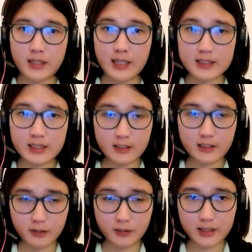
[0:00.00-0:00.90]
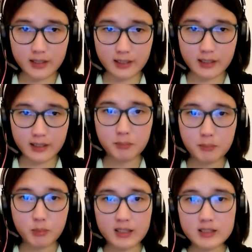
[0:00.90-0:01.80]
it's hard for me to say
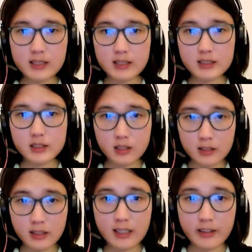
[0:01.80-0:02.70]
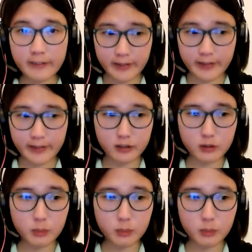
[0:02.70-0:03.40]
because this is certainly a difficult